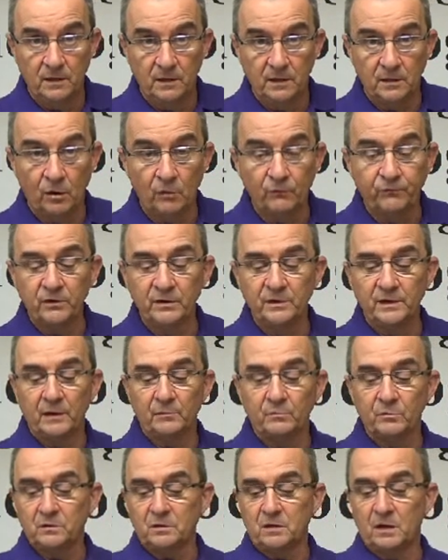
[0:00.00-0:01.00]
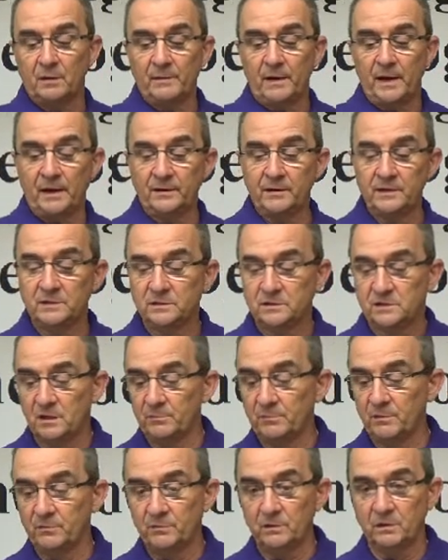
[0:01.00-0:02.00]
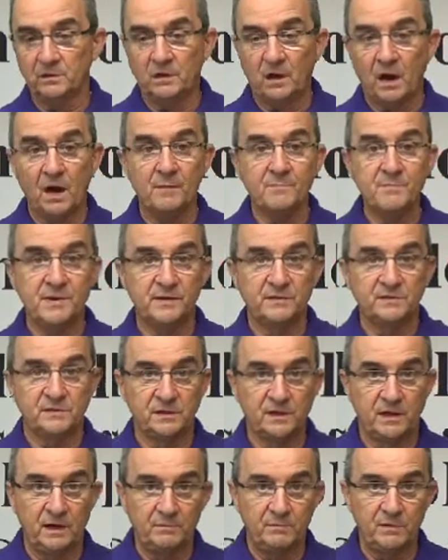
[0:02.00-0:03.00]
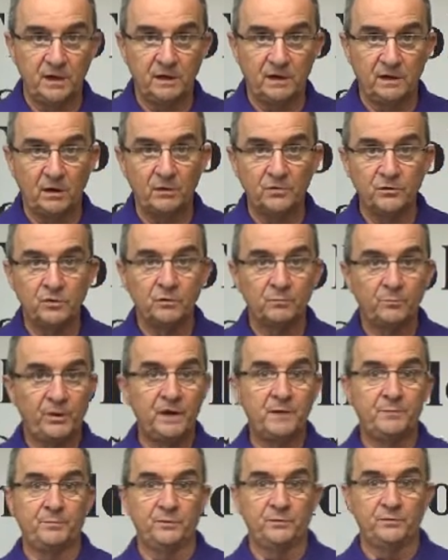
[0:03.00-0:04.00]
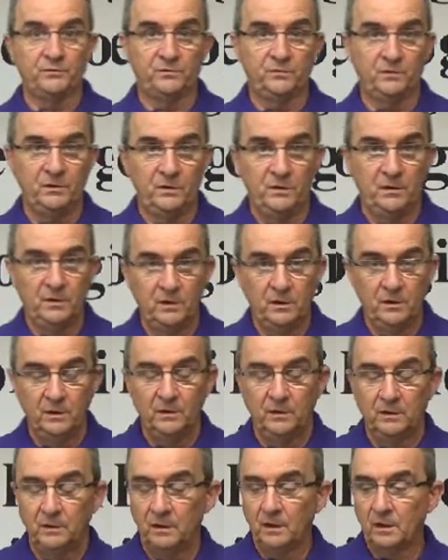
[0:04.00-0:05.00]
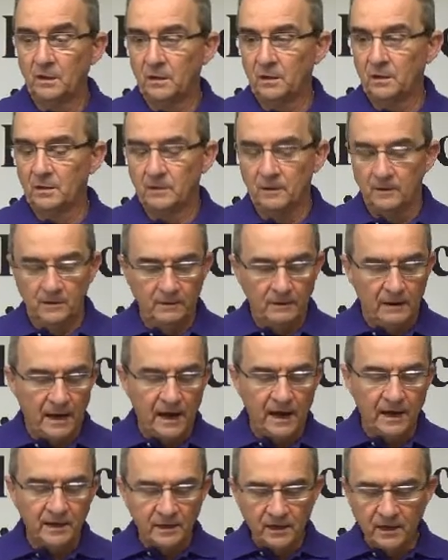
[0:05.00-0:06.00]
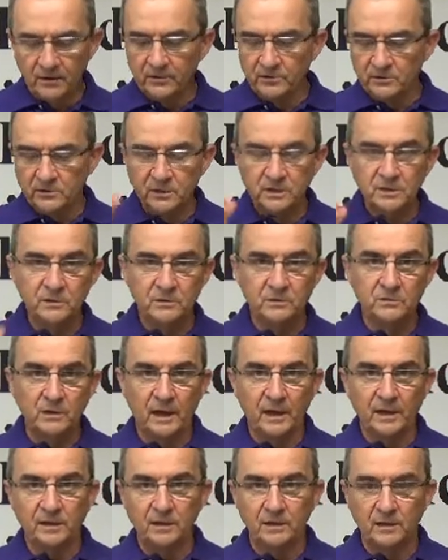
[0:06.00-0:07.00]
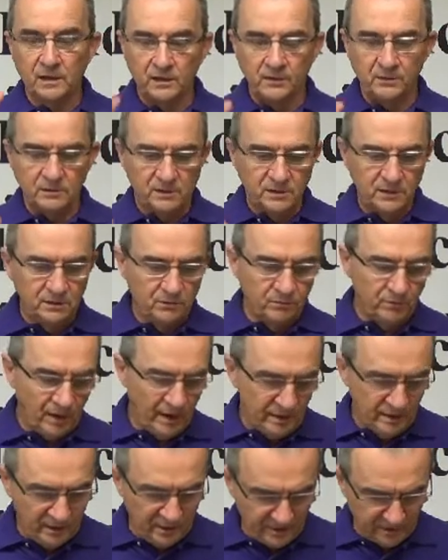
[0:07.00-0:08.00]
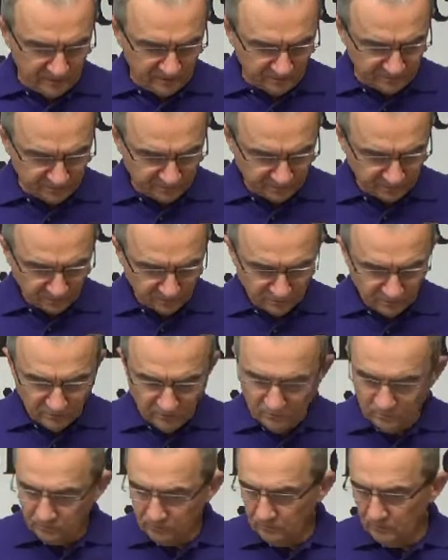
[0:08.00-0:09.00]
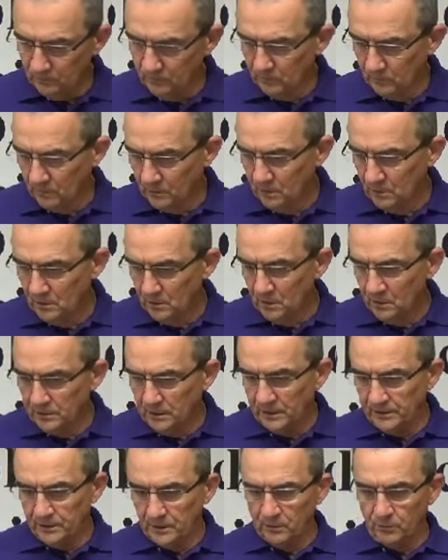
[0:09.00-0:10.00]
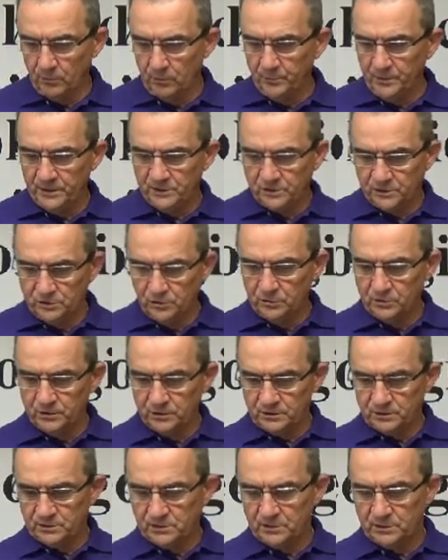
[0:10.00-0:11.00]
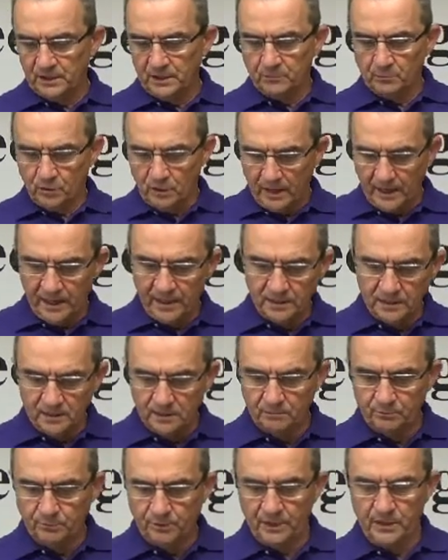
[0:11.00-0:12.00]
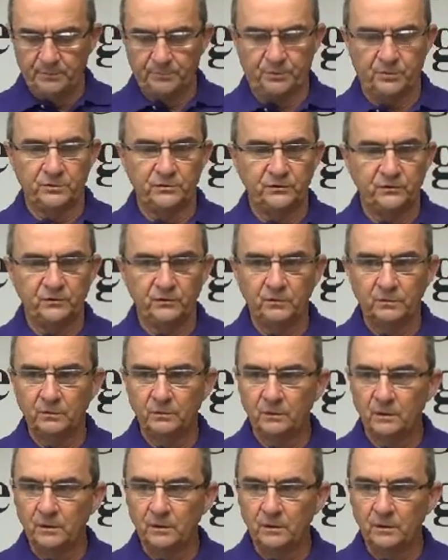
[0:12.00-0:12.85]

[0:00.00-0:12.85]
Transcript: And hopefully that will come out in some of the comments that I make on your papers. Uh, I guarantee you, I can guarantee you right now, that there will be students that will hand in papers